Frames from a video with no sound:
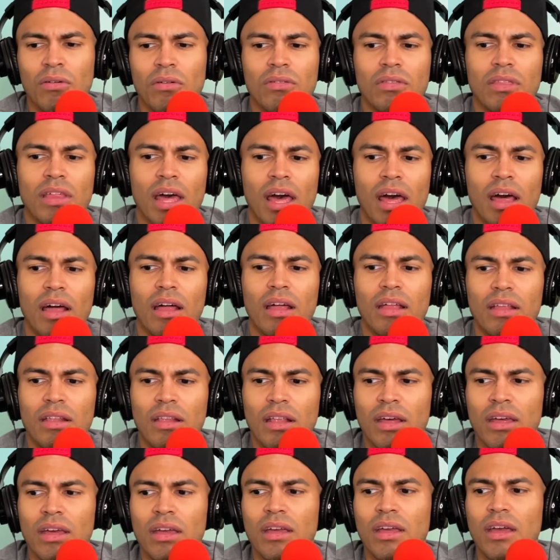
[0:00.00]
That,
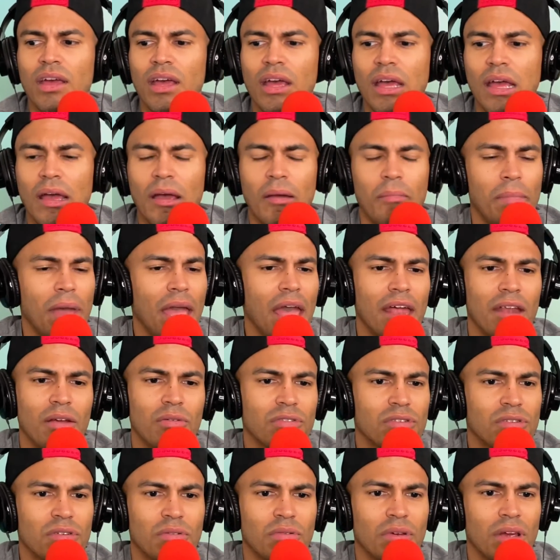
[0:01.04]
like, man,
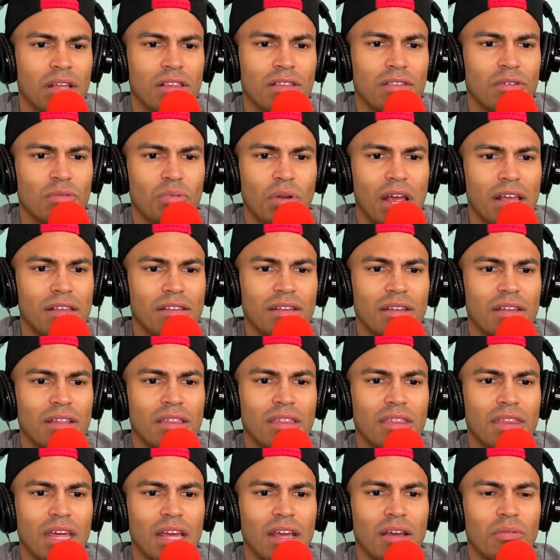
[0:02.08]
it's crazy to
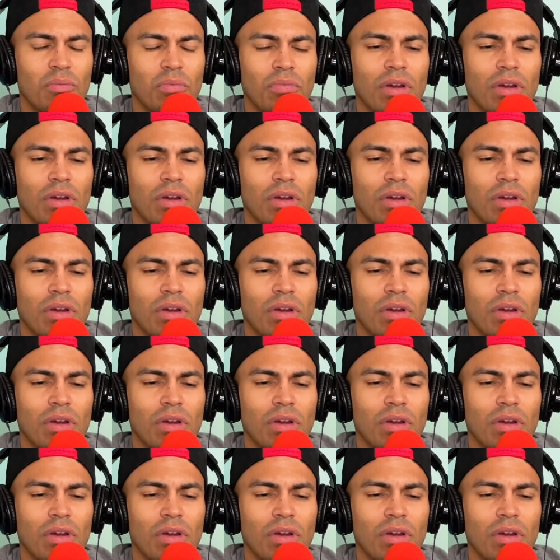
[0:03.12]
think